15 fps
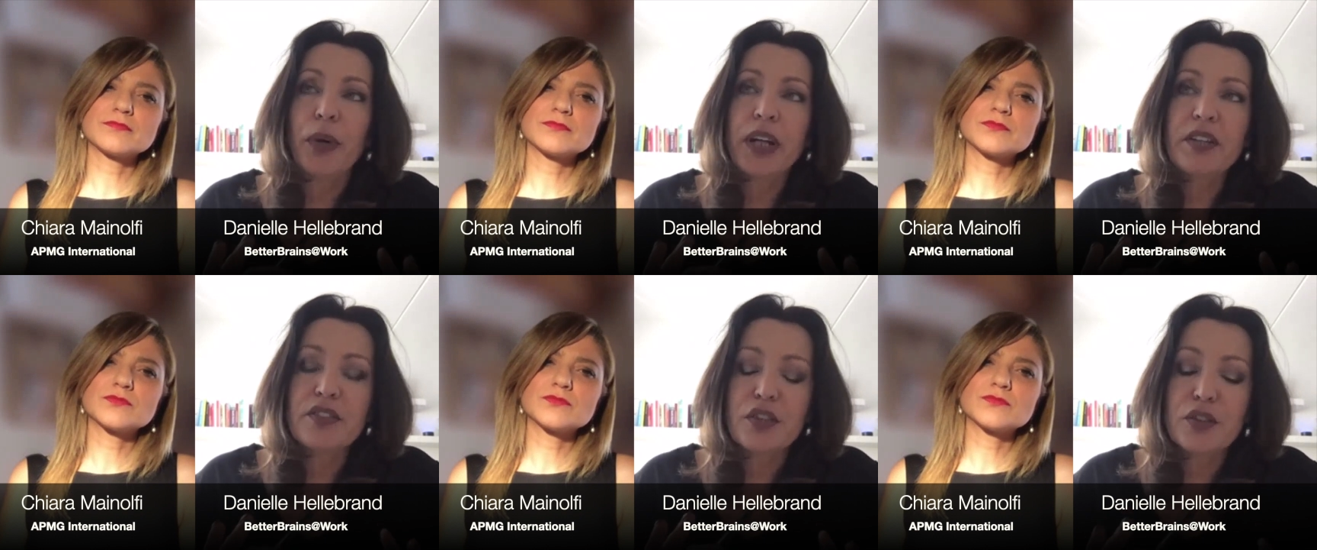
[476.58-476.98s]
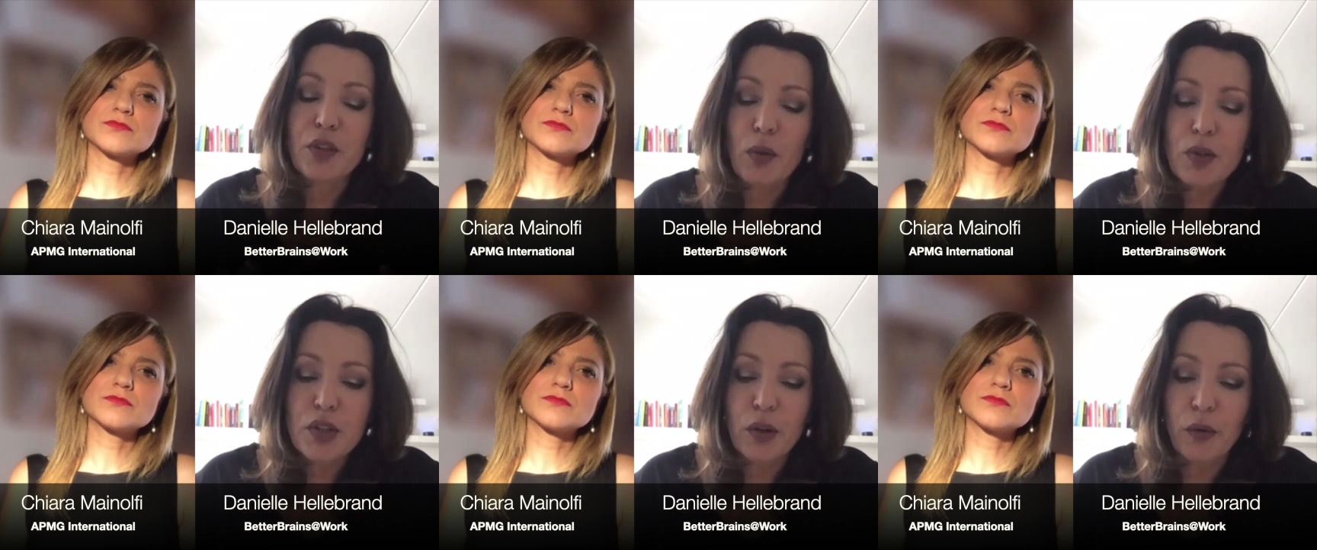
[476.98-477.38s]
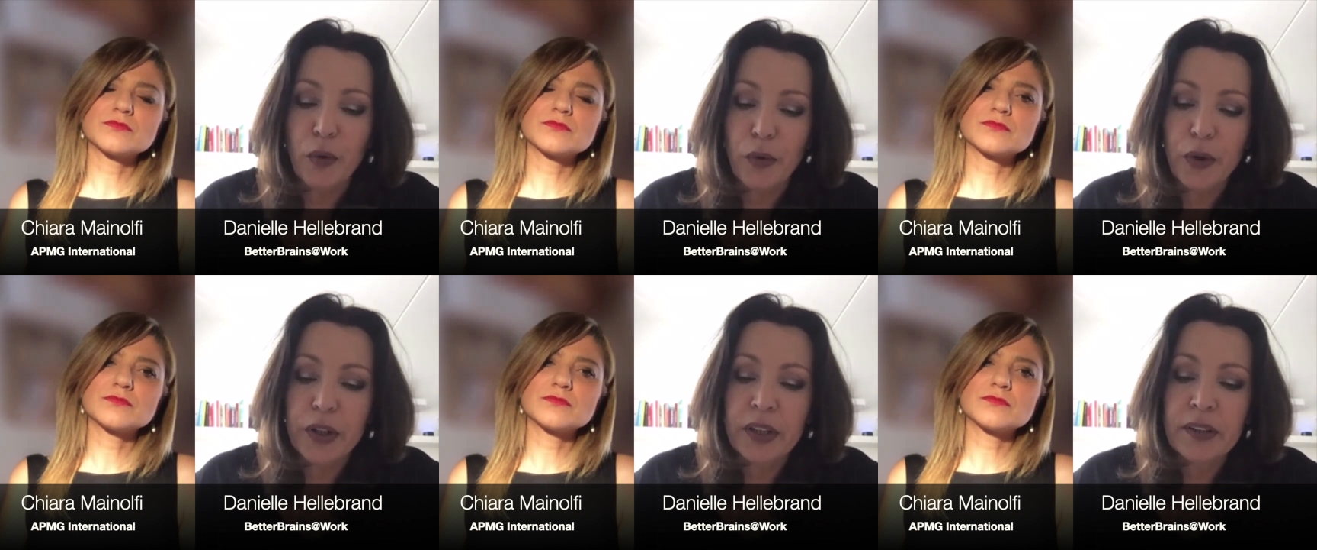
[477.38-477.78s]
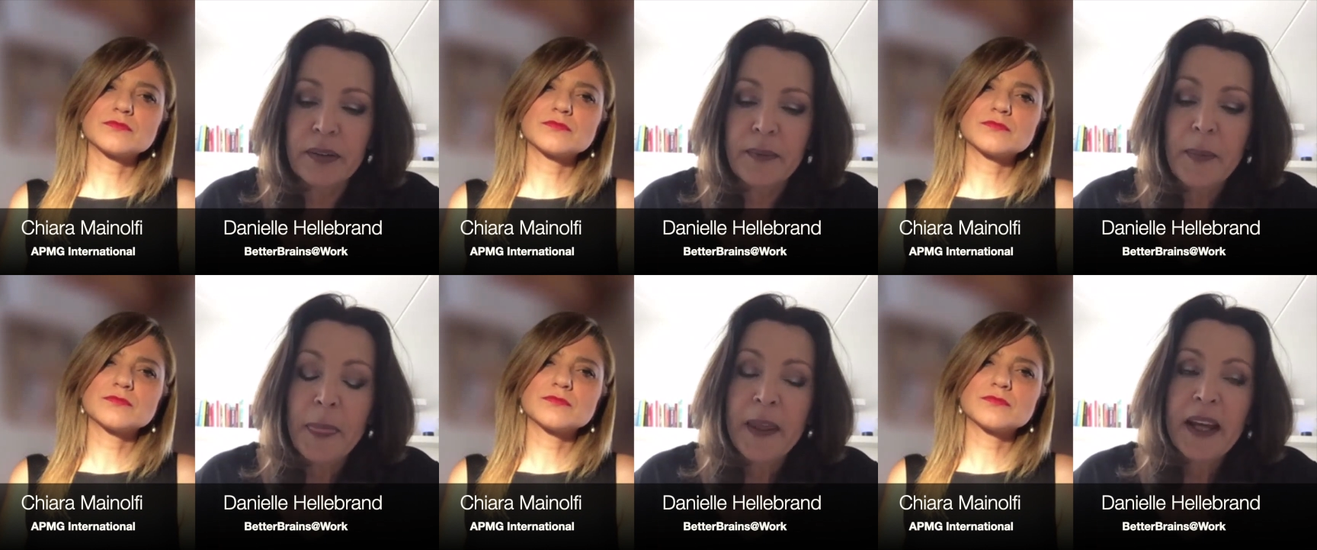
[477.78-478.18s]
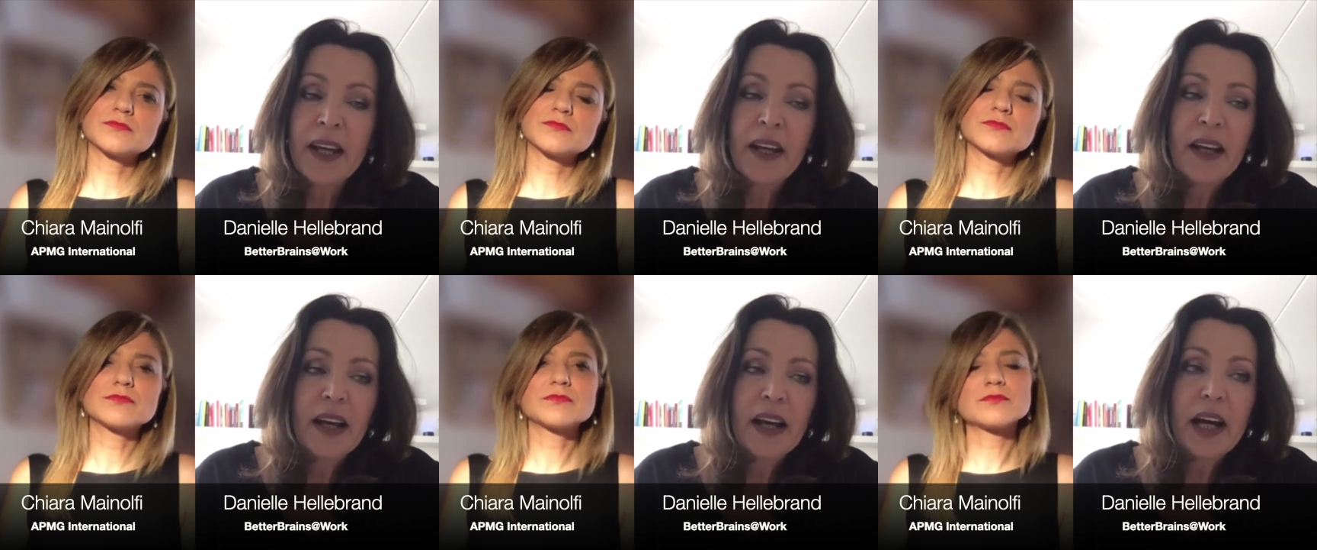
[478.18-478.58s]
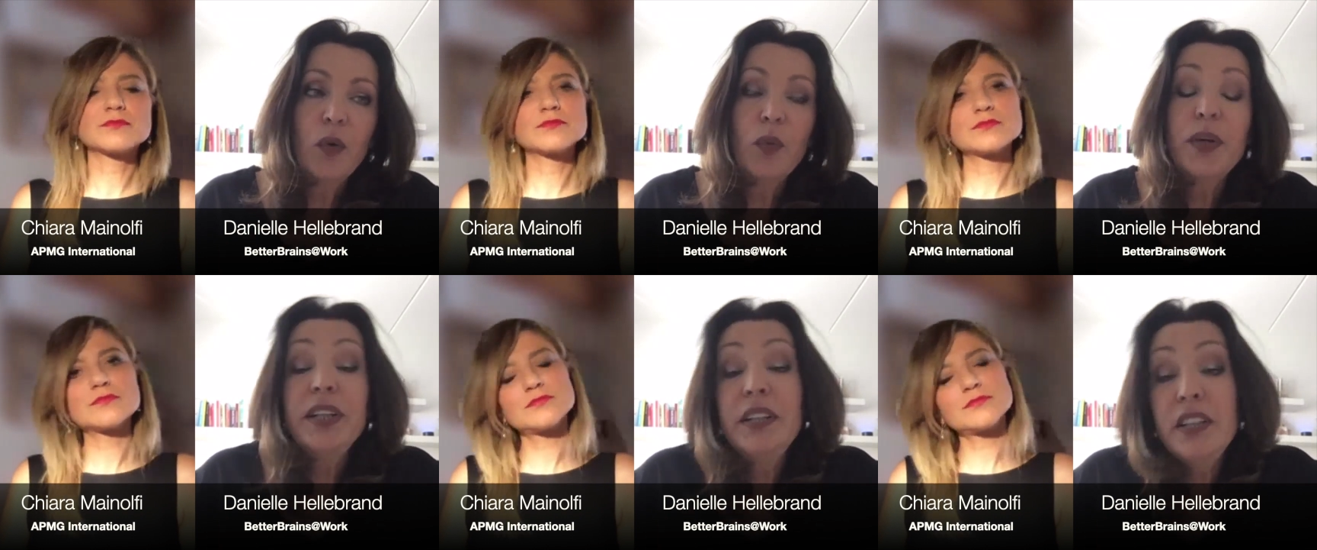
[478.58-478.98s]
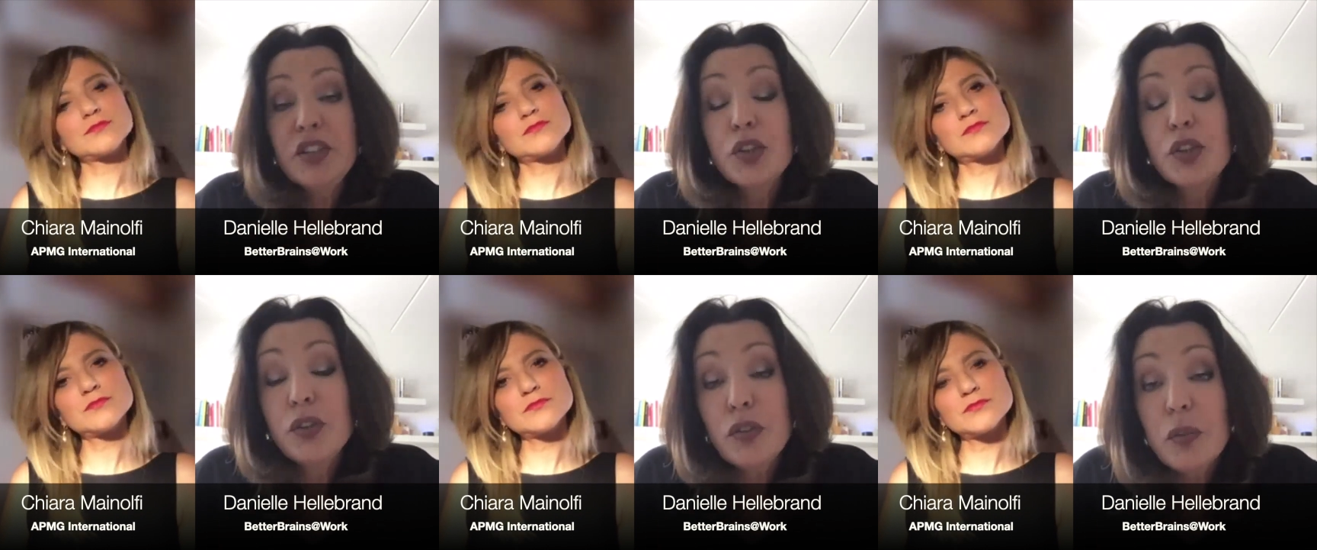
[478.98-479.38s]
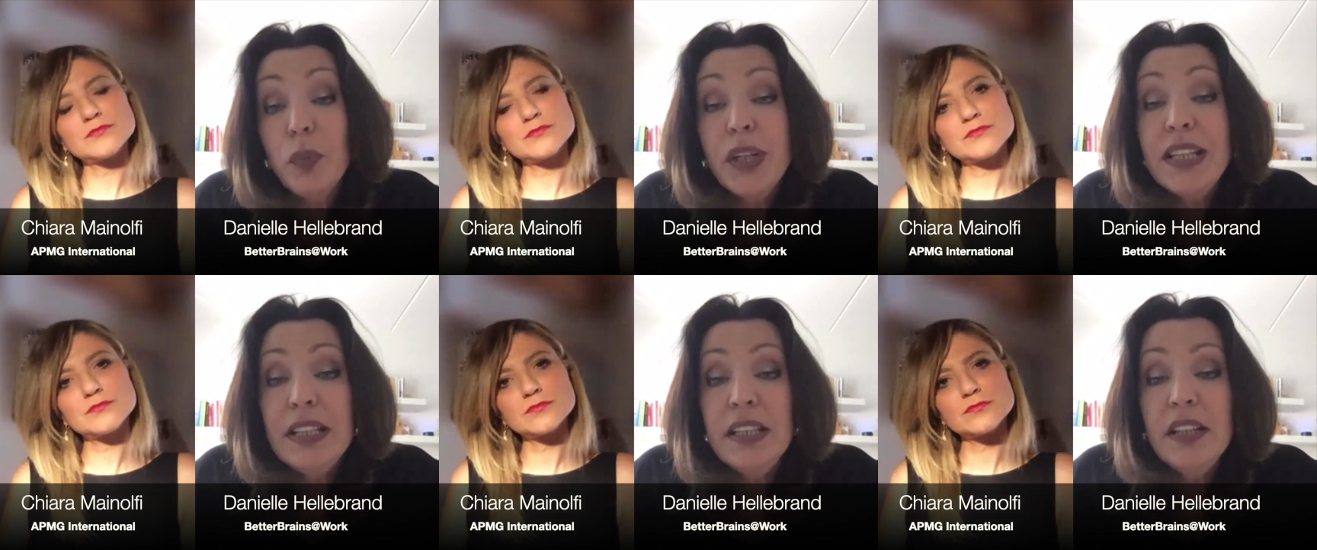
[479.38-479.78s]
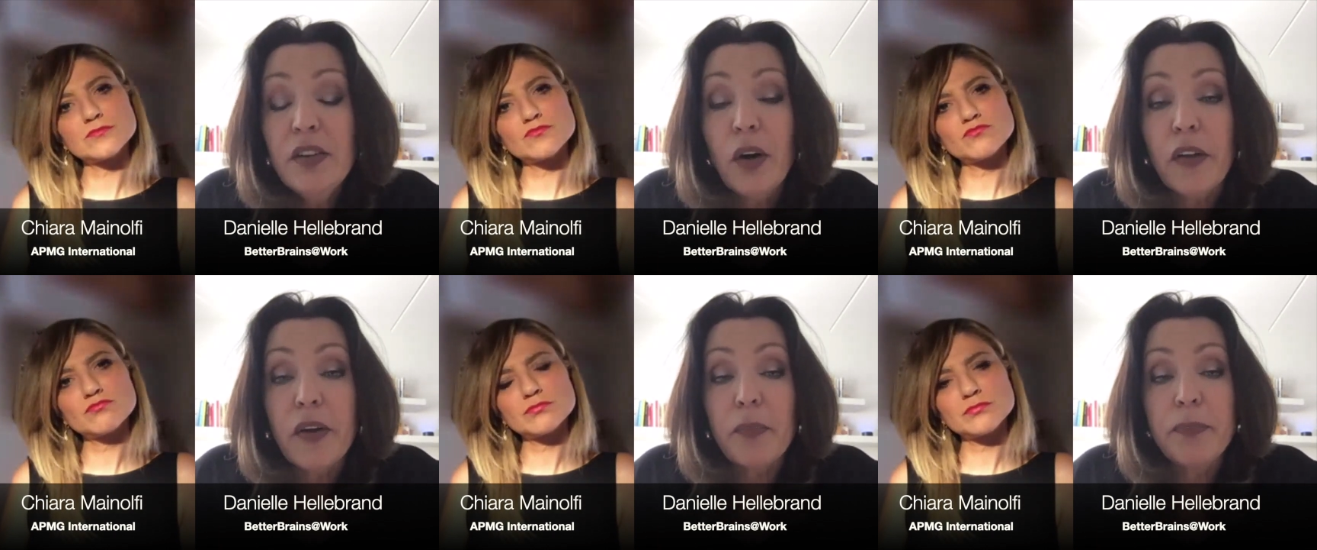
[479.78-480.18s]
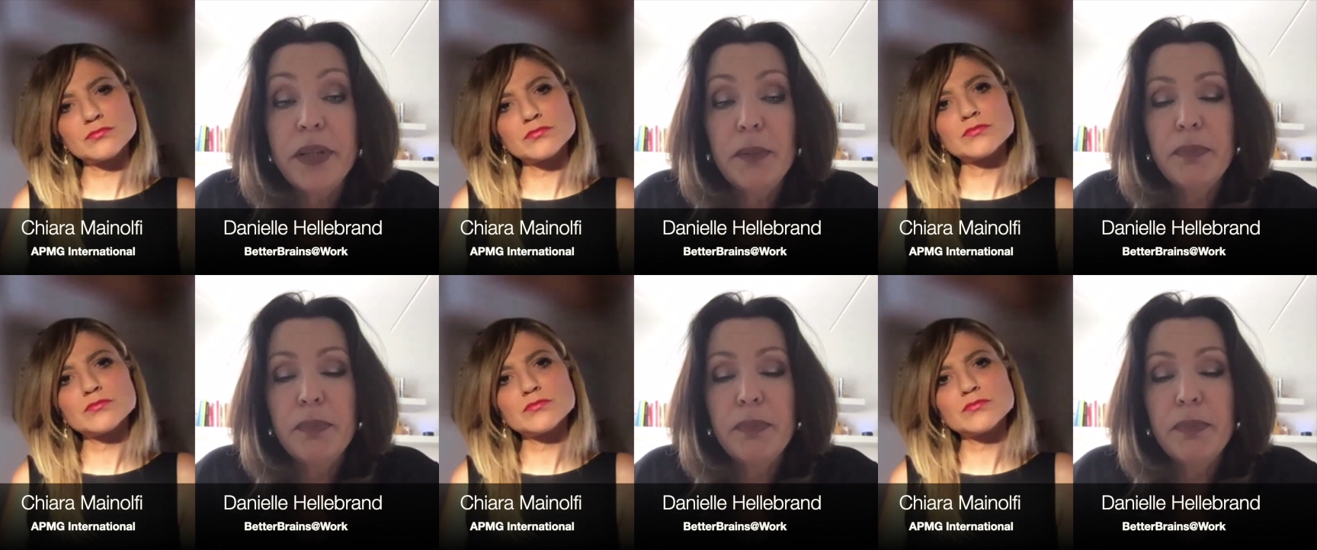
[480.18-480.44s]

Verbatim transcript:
Speaker 1: our brain is a social organ. And we need other